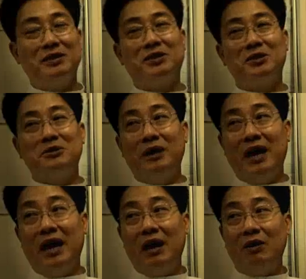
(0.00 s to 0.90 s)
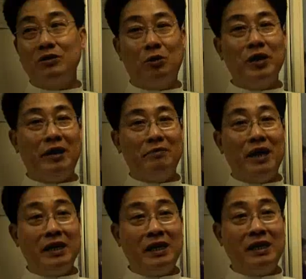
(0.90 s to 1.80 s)
to donate
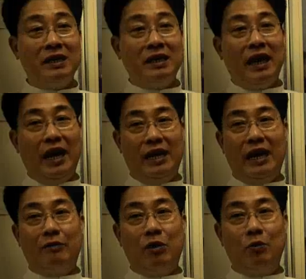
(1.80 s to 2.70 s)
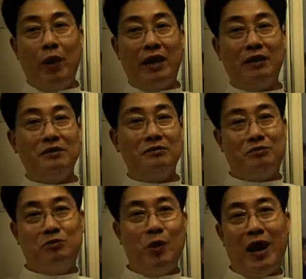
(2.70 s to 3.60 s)
money, and our
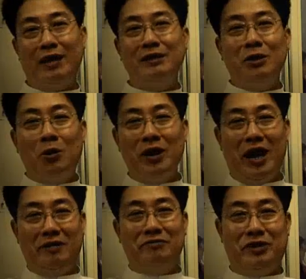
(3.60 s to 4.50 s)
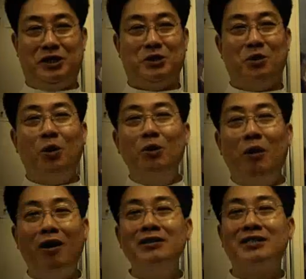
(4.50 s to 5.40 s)
well-known and rich old
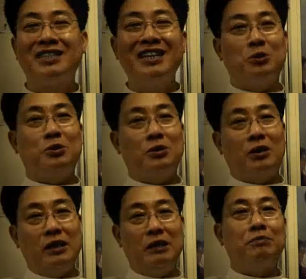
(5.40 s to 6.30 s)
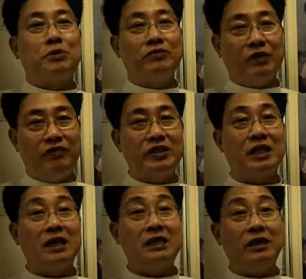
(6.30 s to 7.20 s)
boys to improve the
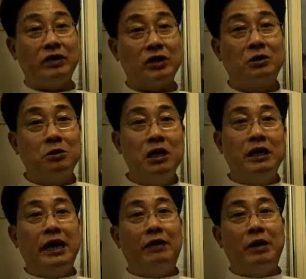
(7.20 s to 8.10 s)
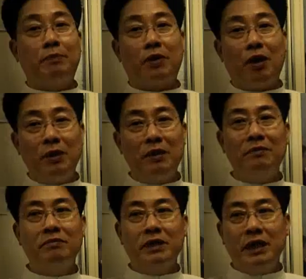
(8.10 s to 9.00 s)
facility of the school. Now the
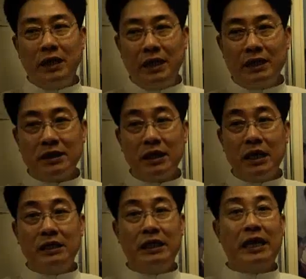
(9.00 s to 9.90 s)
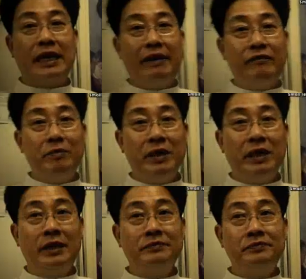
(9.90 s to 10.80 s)
problem is the
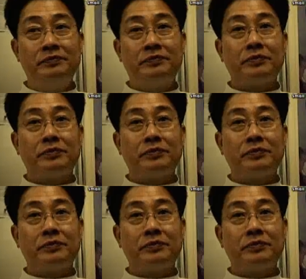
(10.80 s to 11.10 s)
government